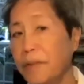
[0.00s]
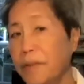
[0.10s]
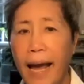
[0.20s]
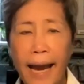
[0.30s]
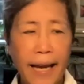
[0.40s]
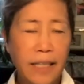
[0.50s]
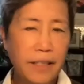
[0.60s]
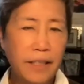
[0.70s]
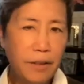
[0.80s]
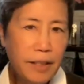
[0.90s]
And
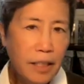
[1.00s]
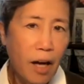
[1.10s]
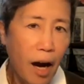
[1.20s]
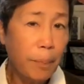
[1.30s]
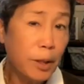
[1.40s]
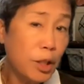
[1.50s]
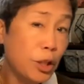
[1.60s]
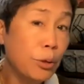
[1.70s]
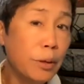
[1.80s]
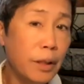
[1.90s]
there is an
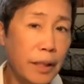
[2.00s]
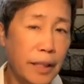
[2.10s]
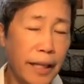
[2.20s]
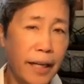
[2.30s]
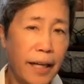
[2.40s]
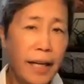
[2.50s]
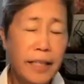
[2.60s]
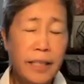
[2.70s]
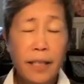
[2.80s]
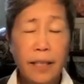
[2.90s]
opportunity
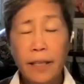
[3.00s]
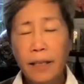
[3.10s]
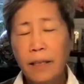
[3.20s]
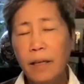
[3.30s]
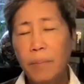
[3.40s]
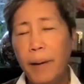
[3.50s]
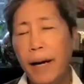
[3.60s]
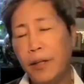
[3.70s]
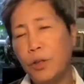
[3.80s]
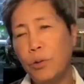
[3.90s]
to think
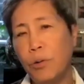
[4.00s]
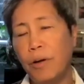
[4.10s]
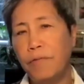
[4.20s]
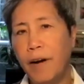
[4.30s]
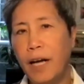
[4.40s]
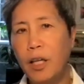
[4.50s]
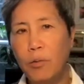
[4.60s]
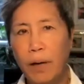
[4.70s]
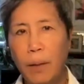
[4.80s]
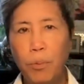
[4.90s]
about your
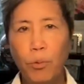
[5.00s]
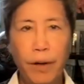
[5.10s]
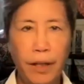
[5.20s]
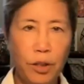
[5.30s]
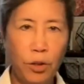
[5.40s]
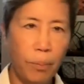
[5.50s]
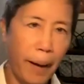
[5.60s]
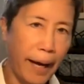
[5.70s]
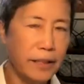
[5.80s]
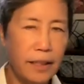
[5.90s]
follow-up with your
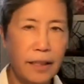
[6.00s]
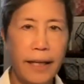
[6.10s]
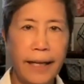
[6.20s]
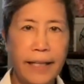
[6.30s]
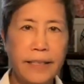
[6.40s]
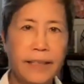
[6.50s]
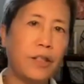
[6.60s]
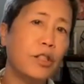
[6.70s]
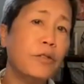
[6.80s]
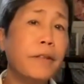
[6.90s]
past clients and your
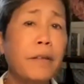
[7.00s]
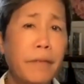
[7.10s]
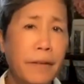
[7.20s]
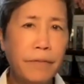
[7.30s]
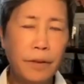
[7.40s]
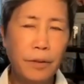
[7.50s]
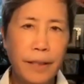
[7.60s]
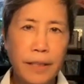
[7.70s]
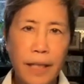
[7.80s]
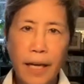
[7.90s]
sphere of
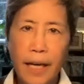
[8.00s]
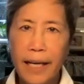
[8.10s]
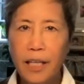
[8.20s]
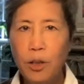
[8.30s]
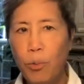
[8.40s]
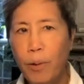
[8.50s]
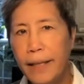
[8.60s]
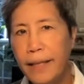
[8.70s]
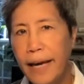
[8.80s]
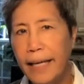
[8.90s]
influence in a way
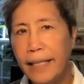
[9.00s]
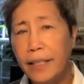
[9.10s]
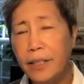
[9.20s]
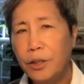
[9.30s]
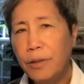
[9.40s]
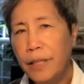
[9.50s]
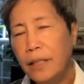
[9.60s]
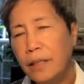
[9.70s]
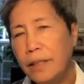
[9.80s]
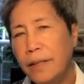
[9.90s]
that is
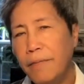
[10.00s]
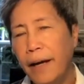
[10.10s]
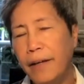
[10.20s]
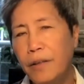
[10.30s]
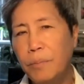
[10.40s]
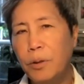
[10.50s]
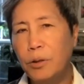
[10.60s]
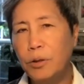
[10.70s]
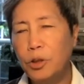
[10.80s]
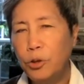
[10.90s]
uniquely
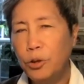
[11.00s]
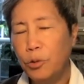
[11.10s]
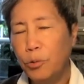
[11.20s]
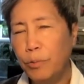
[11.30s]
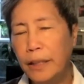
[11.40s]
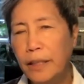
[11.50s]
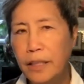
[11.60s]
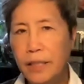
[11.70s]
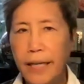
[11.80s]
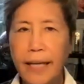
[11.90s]
valuable to your real
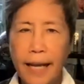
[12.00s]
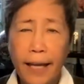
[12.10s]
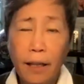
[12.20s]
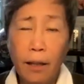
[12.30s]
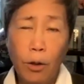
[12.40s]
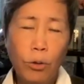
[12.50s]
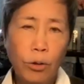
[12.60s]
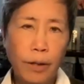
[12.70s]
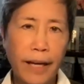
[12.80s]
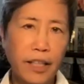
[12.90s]
estate and
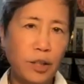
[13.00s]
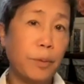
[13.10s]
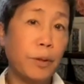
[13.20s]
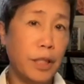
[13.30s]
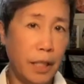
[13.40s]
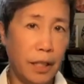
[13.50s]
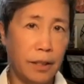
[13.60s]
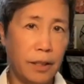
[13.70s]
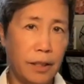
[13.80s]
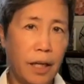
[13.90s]
local expertise.